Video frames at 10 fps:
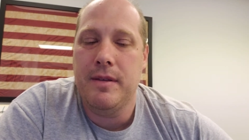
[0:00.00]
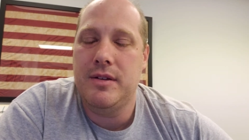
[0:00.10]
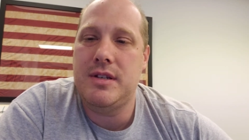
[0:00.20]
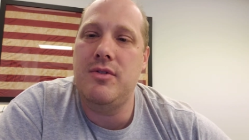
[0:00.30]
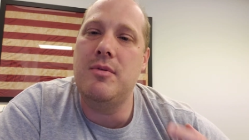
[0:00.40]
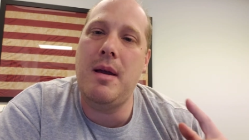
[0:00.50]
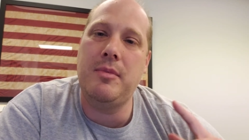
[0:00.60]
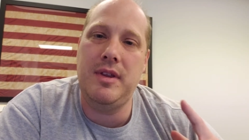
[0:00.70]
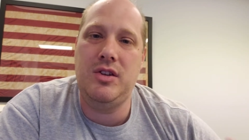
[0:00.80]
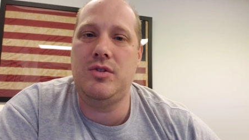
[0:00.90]
See,
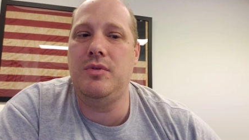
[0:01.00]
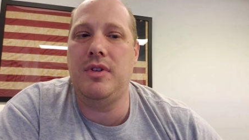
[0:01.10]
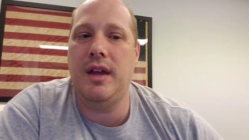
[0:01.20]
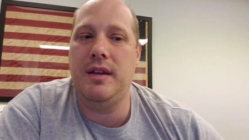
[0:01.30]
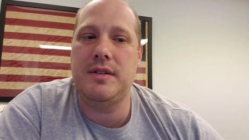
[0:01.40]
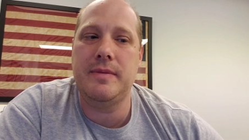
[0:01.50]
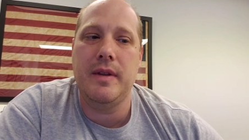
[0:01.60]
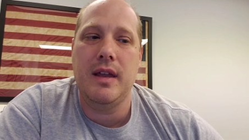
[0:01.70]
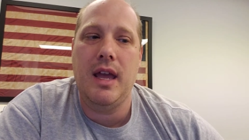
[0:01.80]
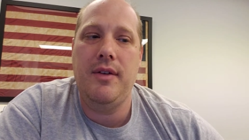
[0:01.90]
remember these two things.
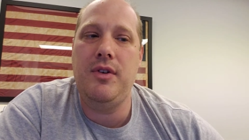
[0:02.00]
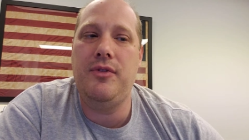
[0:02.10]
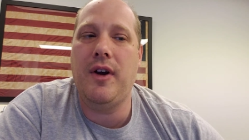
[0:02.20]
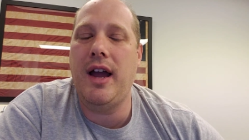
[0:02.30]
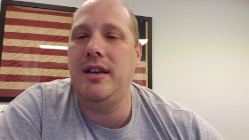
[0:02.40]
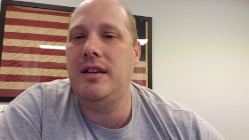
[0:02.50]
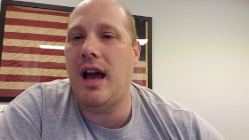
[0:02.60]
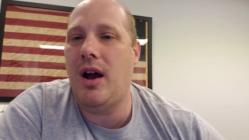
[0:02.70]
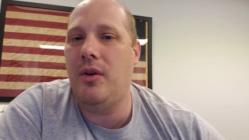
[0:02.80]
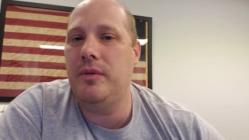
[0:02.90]
If you find
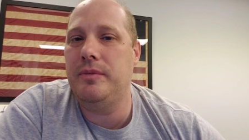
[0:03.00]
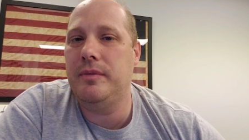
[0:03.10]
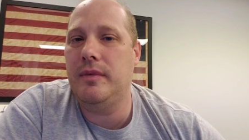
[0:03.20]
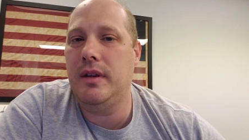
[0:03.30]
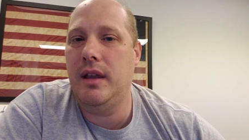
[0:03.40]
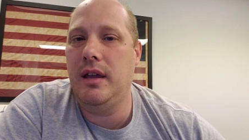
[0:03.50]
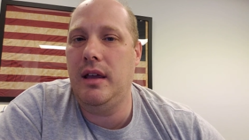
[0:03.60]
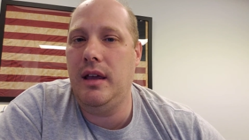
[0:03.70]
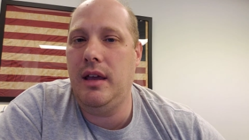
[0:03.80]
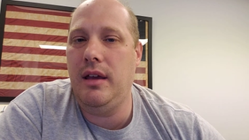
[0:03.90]
out,
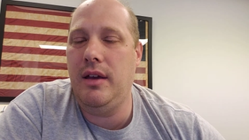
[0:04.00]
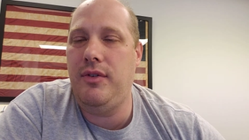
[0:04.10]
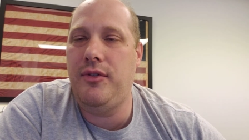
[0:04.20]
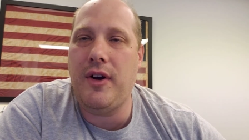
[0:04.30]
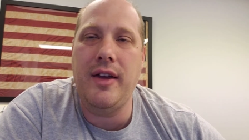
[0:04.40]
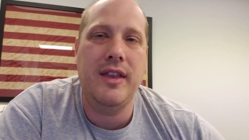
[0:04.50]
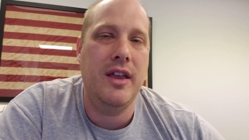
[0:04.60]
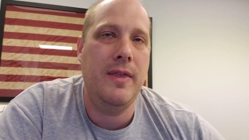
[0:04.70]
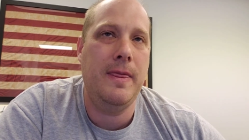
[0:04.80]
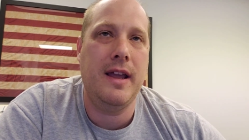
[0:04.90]
if you find
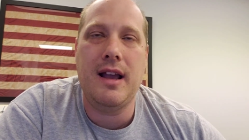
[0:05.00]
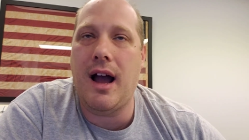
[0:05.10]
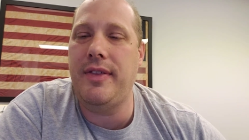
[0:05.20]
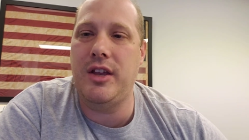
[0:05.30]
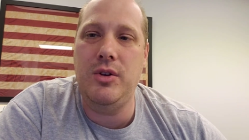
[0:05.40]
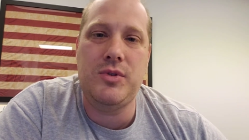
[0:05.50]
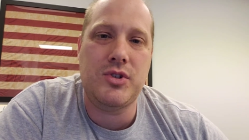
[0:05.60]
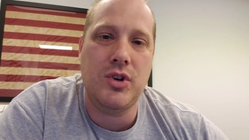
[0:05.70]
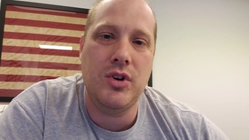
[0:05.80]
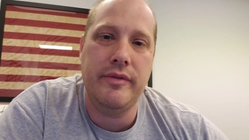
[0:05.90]
that the God that you
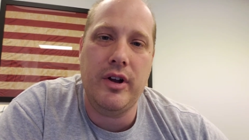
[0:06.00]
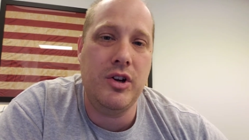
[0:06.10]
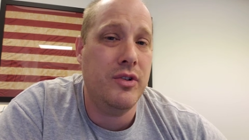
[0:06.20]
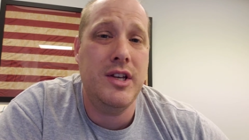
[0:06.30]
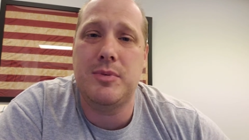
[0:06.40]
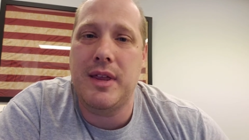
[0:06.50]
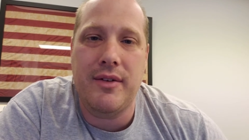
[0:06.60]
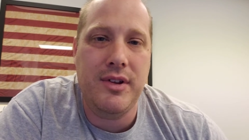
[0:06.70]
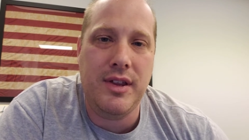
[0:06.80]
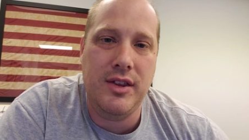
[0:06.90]
serve agrees with
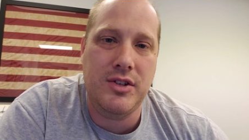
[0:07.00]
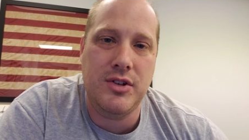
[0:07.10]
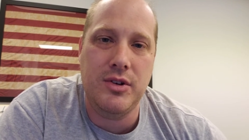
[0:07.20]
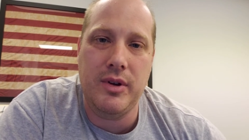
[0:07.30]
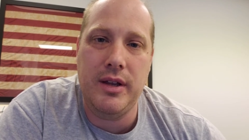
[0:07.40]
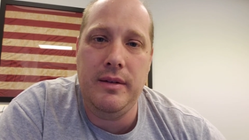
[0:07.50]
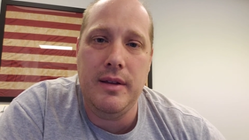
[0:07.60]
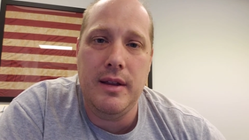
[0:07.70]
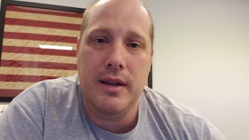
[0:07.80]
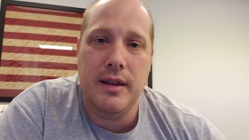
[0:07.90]
everything that you're doing,
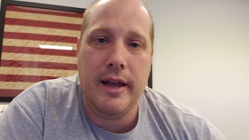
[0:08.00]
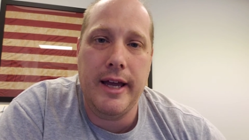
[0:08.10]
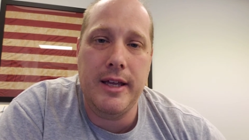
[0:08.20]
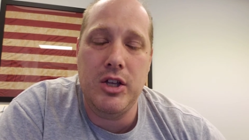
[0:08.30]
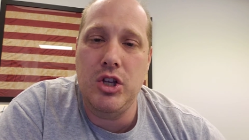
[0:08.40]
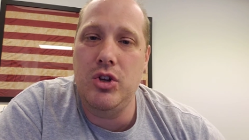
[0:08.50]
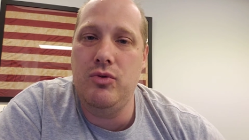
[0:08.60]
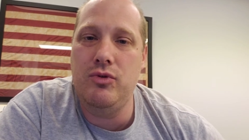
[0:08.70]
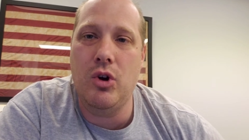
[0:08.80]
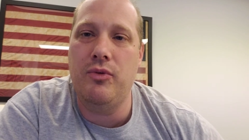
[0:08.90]
like
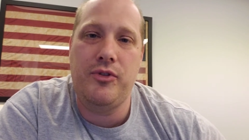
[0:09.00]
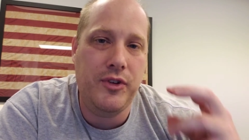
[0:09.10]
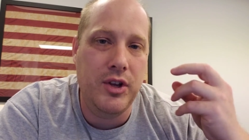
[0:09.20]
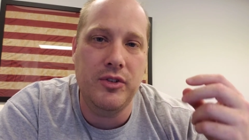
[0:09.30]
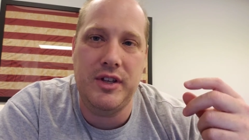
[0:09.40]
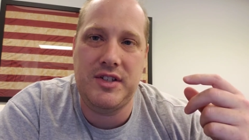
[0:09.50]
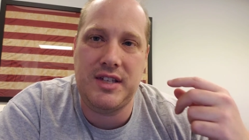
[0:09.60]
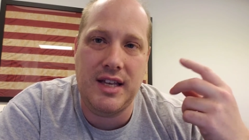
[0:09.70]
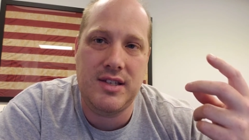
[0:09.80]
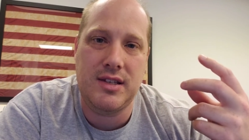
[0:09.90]
you don't feel this
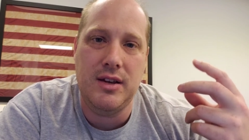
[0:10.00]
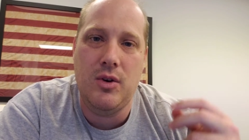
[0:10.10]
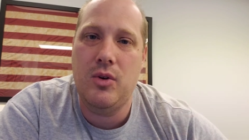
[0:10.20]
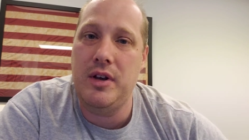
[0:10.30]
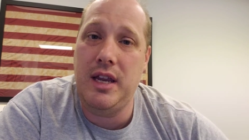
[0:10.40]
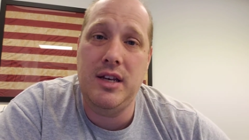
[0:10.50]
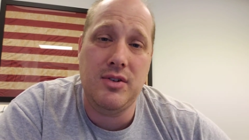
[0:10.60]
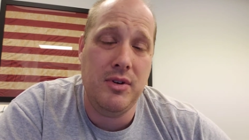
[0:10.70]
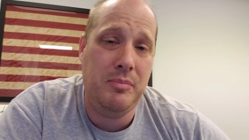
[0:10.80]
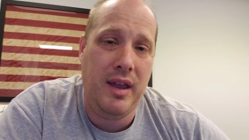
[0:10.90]
sense or need
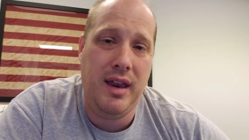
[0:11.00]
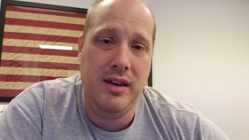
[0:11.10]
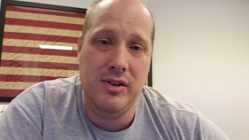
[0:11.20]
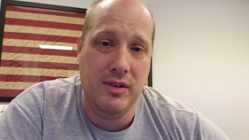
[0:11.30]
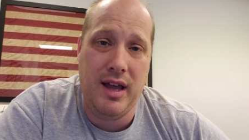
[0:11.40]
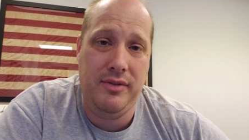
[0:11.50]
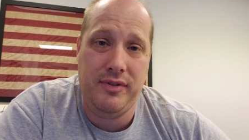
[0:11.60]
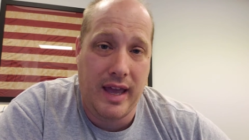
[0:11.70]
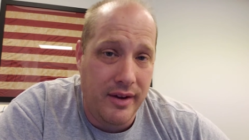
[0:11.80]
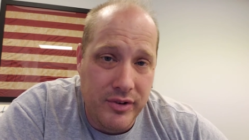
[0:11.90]
to repent in your life
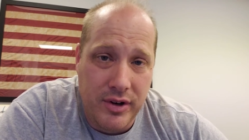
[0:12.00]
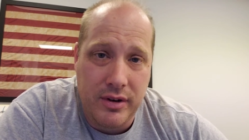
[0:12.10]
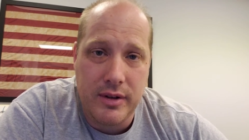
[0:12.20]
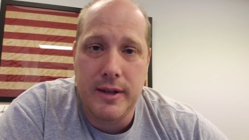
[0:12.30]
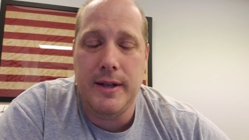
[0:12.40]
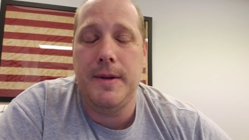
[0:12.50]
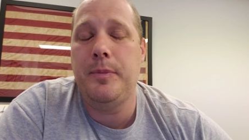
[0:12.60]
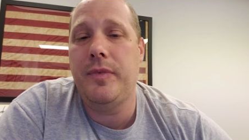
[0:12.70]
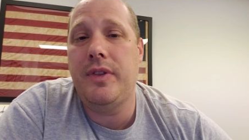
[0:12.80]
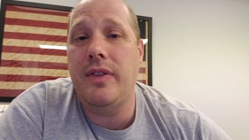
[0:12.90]
ever,
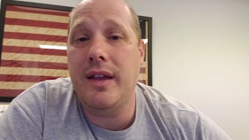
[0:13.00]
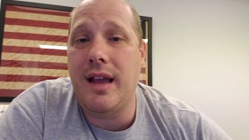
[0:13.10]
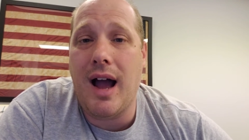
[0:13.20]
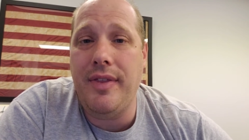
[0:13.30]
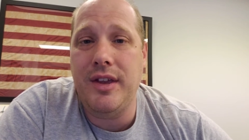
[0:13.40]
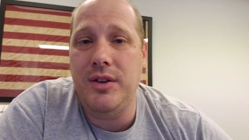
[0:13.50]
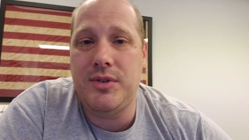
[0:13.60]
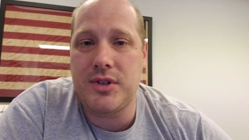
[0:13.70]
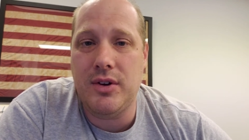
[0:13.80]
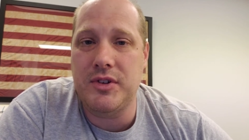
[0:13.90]
then the God that you
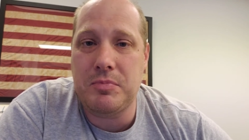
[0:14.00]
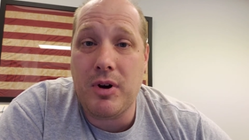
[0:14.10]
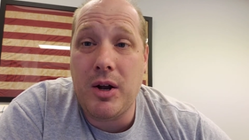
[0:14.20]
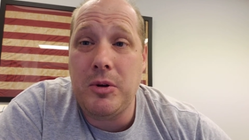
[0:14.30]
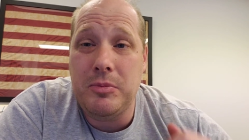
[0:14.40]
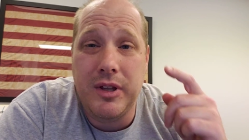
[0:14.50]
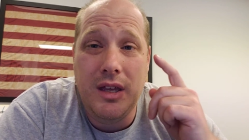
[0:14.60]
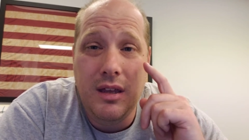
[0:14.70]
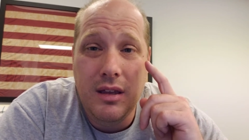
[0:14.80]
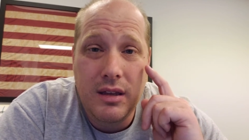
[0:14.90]
serve is
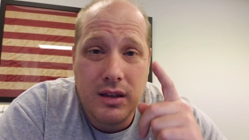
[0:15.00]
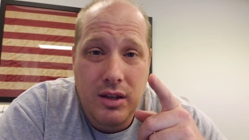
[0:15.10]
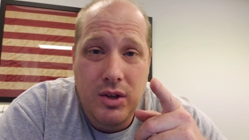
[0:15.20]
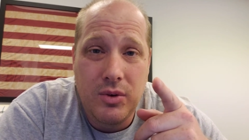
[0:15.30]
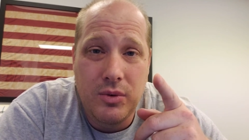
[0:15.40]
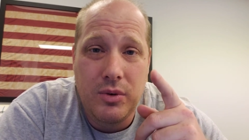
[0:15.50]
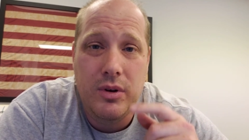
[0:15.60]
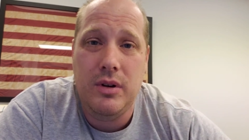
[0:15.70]
probably you.